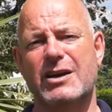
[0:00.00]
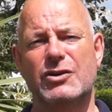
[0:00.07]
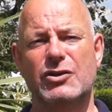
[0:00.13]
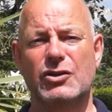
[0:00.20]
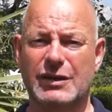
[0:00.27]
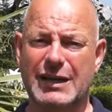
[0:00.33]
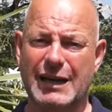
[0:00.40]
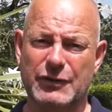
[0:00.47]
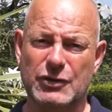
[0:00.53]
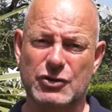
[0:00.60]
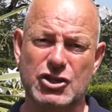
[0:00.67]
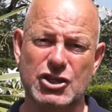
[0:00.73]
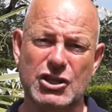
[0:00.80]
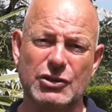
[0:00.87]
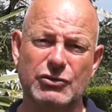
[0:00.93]
you could have your
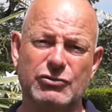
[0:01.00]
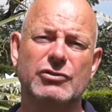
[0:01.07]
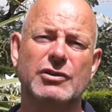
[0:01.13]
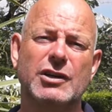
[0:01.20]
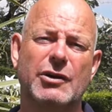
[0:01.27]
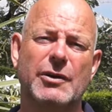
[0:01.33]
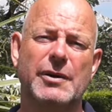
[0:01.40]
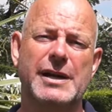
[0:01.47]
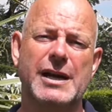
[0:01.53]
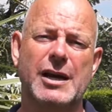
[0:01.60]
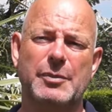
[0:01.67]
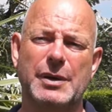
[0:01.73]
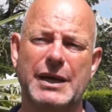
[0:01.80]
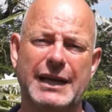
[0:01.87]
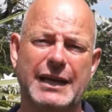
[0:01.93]
children growing
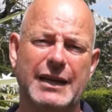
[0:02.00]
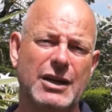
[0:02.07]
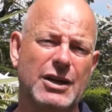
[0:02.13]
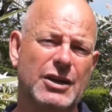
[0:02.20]
up here.